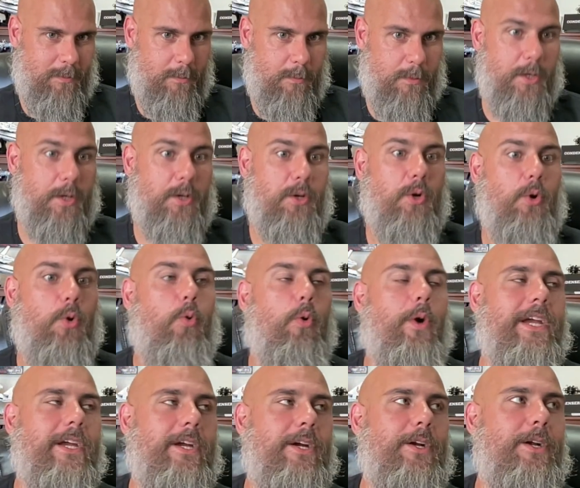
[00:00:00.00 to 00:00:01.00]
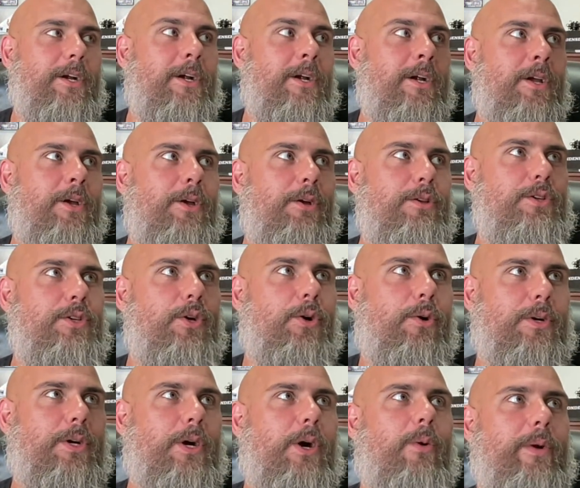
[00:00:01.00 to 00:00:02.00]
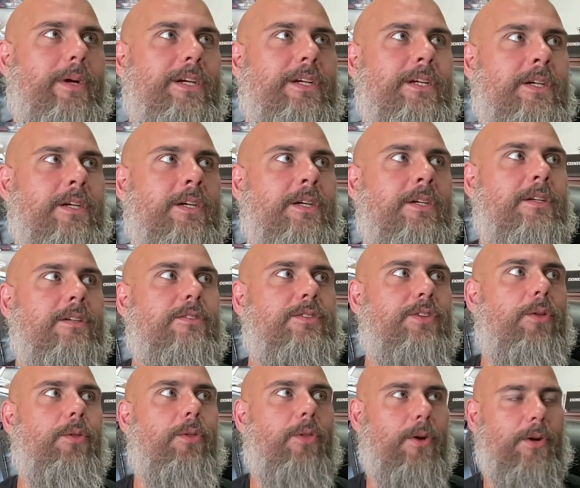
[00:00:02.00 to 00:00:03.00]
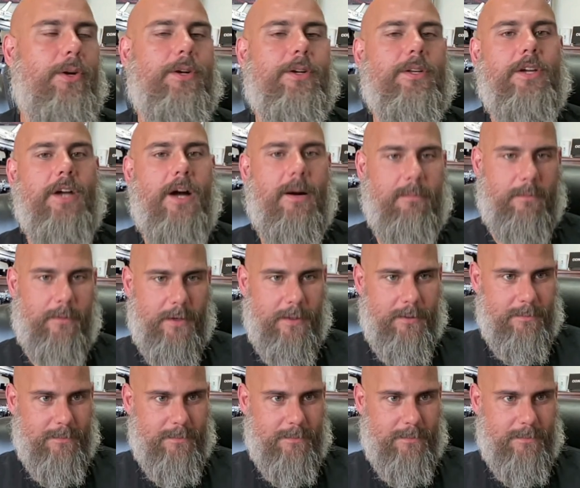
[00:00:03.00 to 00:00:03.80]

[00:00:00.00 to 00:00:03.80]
the quicker you're going to learn comfort.